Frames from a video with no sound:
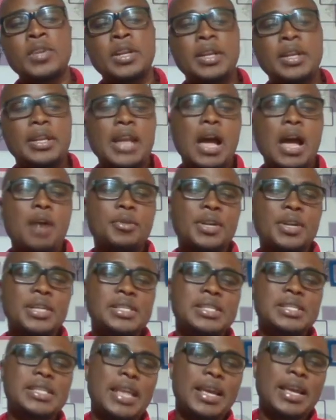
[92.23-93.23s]
Now,
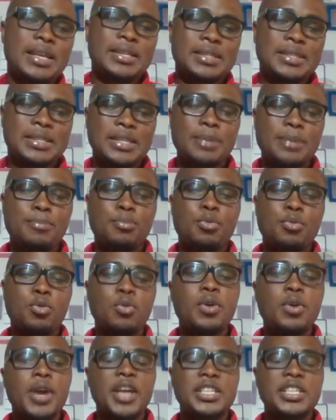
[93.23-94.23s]
this is a
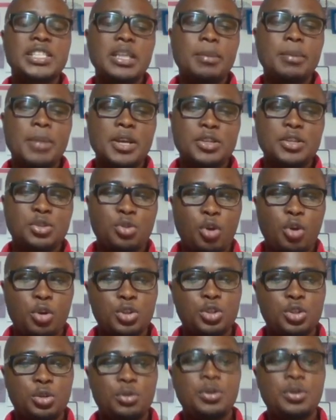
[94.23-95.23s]
simple HTML
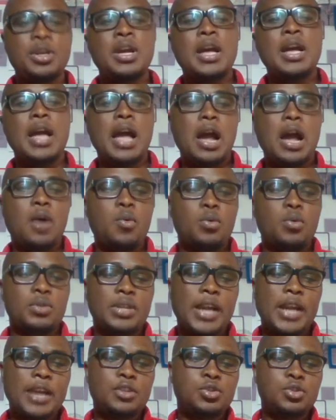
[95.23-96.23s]
structure, and we'll
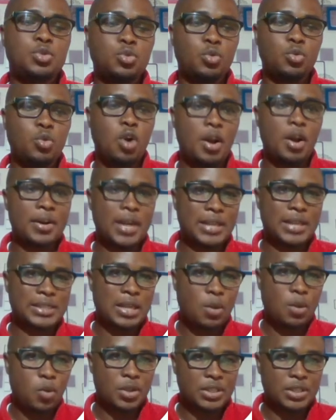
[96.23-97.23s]
try to
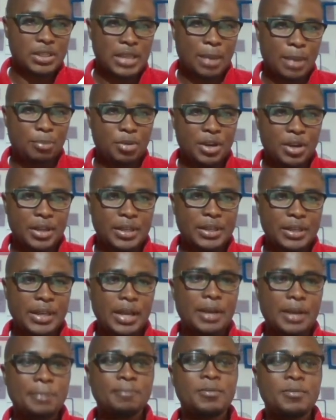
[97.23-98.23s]
understand what is happening
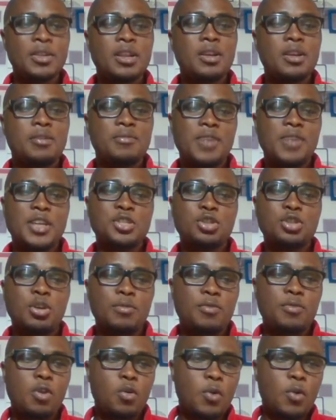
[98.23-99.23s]
here. First
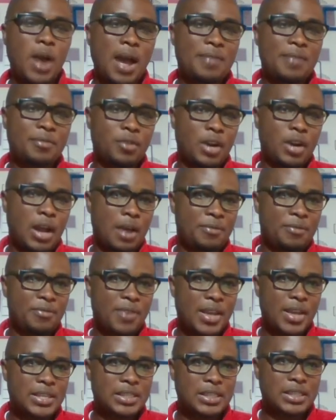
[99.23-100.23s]
of all, we have on our
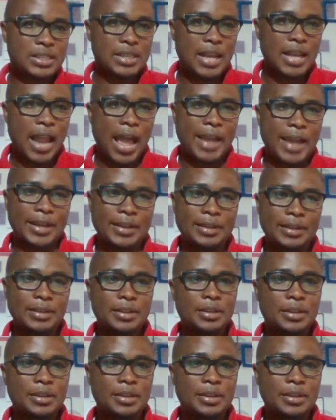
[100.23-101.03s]
first line